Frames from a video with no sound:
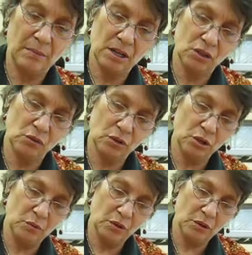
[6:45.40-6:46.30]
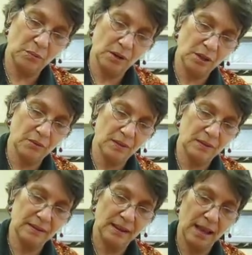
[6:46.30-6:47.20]
I saw you with your brother in the
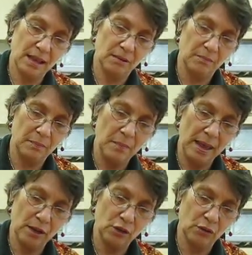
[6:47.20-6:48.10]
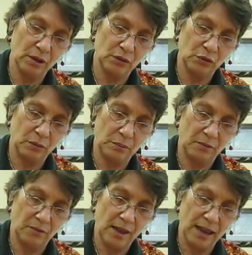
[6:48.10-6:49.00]
tank, and man, you can swim
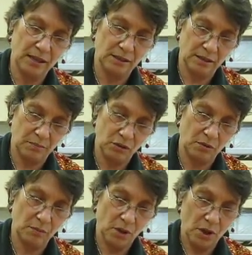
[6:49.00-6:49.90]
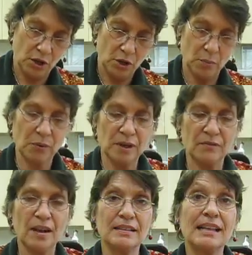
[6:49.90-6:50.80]
fast. I mean, you're pretty
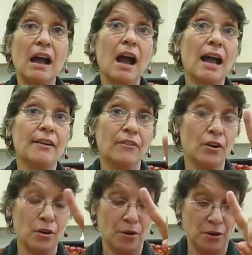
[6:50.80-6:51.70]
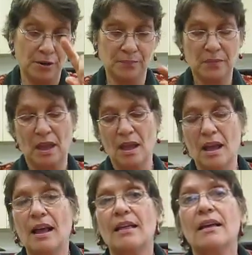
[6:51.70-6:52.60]
fast. Now, I've heard
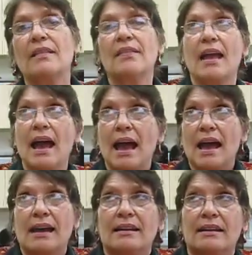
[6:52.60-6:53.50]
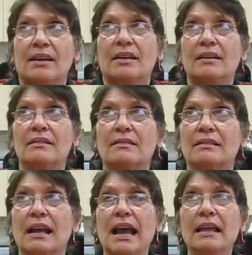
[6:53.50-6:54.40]
that
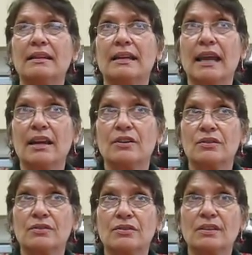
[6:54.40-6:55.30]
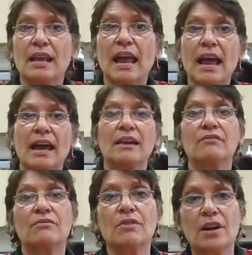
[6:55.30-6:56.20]
alligators can
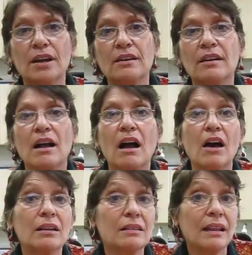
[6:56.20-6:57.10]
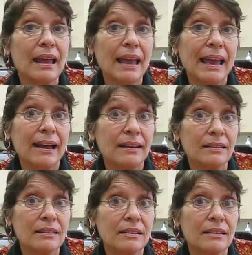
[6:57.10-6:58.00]
run on
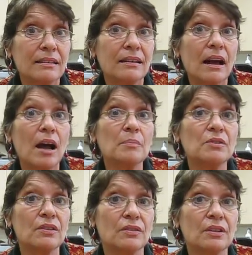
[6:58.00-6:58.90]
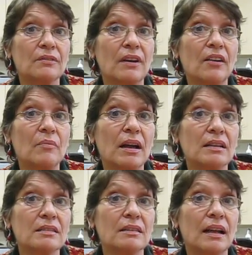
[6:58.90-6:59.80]
land up to 35
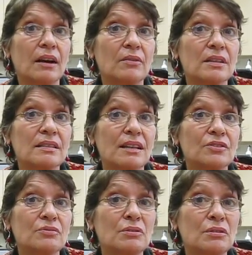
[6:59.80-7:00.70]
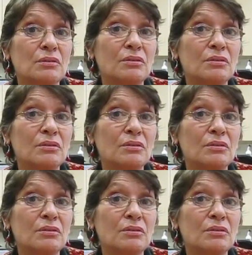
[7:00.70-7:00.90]
miles an hour. Is that true?